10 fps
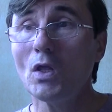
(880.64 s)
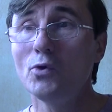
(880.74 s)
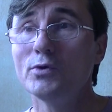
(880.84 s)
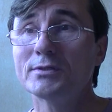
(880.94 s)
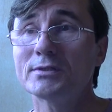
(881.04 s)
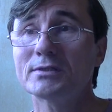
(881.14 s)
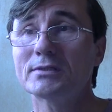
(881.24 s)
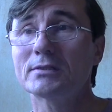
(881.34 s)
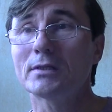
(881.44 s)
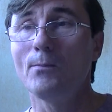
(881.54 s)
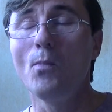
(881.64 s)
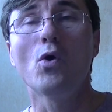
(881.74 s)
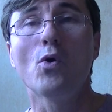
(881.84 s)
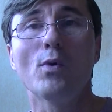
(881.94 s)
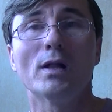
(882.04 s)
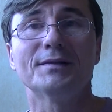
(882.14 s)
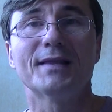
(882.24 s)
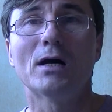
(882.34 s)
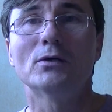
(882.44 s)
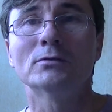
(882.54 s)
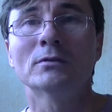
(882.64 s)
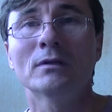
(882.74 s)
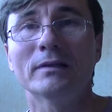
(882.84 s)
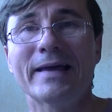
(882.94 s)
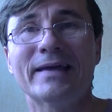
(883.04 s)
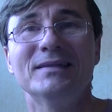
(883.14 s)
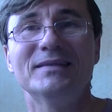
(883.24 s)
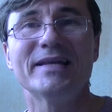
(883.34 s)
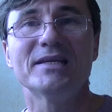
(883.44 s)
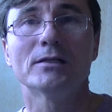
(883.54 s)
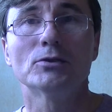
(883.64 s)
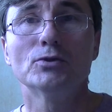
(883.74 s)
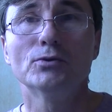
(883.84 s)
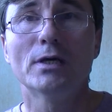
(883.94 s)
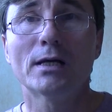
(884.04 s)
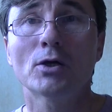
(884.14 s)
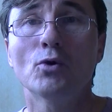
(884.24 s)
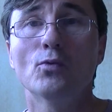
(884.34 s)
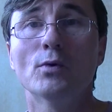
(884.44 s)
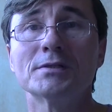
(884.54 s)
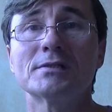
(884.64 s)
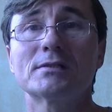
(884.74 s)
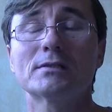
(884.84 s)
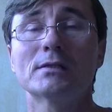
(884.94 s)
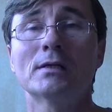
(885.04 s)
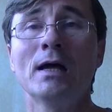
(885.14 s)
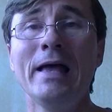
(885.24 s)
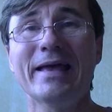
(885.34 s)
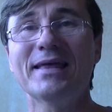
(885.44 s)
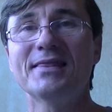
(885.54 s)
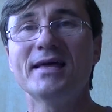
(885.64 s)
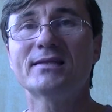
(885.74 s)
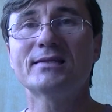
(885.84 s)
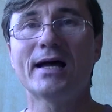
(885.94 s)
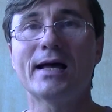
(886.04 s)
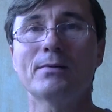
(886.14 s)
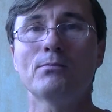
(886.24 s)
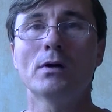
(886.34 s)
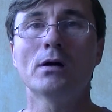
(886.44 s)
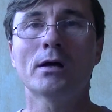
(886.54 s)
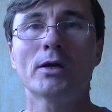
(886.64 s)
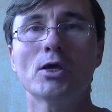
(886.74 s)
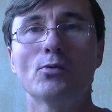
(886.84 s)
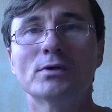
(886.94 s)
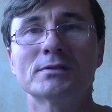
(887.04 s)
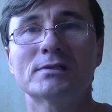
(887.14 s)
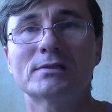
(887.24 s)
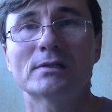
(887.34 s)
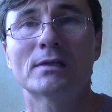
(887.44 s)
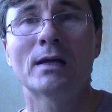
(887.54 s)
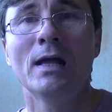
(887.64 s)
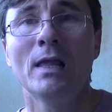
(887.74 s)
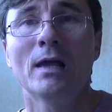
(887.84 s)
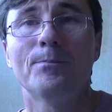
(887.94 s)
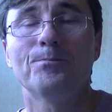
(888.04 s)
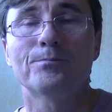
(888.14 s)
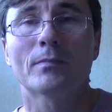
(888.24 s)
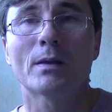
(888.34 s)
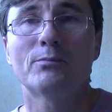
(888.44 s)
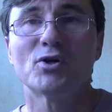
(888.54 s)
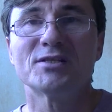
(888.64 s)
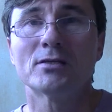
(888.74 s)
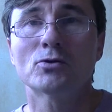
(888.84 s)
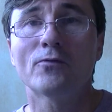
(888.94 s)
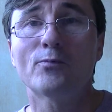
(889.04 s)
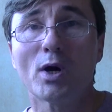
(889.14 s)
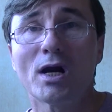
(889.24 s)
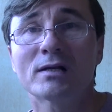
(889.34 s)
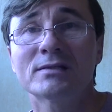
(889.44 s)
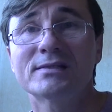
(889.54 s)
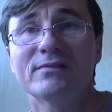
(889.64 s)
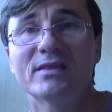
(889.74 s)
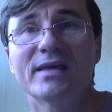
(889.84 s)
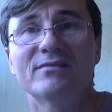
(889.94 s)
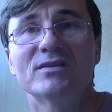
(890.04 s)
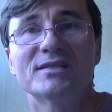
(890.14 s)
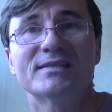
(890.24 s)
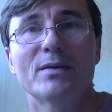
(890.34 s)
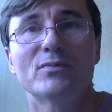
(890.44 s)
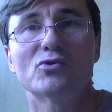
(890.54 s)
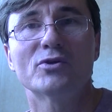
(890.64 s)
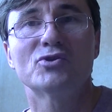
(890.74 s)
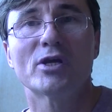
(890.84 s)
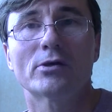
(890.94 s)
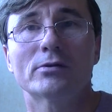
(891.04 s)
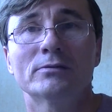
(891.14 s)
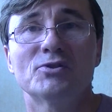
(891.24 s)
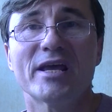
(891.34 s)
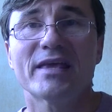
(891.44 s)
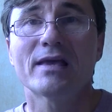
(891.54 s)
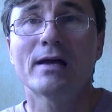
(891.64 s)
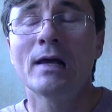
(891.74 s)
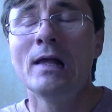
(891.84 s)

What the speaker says: who is more well known, like Daniel Duda, who was in that time he was president of Prague Seventh-day Adventist Seminary in Czechia.